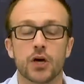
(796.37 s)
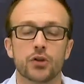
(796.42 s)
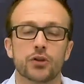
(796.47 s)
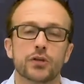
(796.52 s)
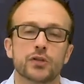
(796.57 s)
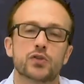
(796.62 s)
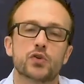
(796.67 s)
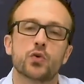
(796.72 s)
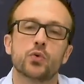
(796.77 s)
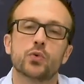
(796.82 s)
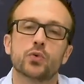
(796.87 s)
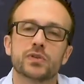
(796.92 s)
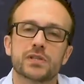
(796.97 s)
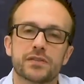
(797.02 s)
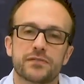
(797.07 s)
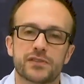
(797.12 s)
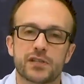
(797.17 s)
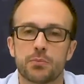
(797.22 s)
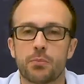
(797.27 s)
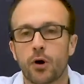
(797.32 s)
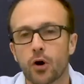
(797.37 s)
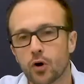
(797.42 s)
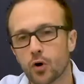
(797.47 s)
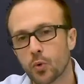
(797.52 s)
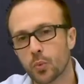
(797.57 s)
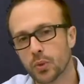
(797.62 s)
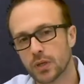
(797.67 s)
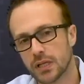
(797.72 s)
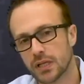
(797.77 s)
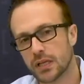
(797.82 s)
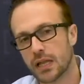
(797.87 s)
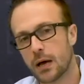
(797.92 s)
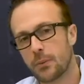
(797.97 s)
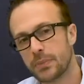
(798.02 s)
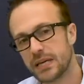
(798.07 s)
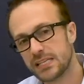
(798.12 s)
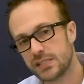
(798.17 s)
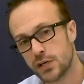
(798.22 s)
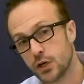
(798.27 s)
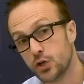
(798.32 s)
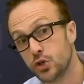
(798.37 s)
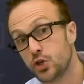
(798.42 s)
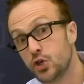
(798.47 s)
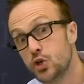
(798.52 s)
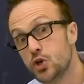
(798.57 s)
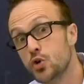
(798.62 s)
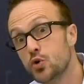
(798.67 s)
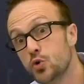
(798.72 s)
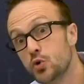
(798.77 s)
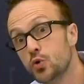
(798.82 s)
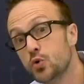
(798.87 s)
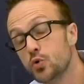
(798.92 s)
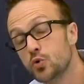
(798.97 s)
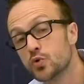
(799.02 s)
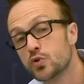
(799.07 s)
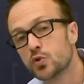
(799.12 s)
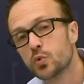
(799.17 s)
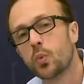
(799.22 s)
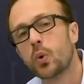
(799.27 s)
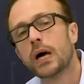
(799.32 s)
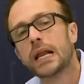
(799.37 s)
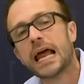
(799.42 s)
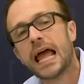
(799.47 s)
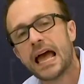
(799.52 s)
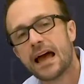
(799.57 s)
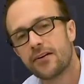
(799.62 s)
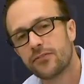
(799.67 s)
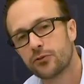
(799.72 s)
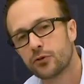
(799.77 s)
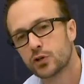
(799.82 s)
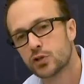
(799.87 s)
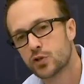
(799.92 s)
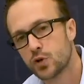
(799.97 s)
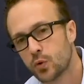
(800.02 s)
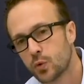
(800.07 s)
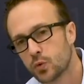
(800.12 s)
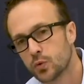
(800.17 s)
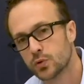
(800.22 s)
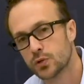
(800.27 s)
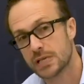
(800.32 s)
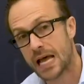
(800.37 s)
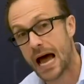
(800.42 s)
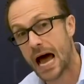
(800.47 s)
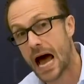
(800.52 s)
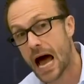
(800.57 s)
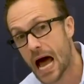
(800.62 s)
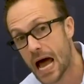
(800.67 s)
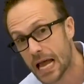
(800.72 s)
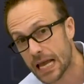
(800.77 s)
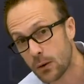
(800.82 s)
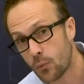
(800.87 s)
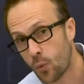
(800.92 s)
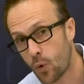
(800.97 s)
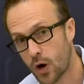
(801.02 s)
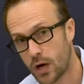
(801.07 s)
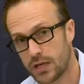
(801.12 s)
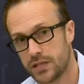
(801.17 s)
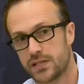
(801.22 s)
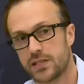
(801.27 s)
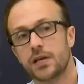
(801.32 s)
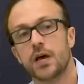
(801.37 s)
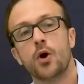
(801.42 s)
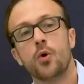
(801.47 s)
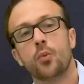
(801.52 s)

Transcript: The tools of tomorrow will allow me to use whatever tools I want,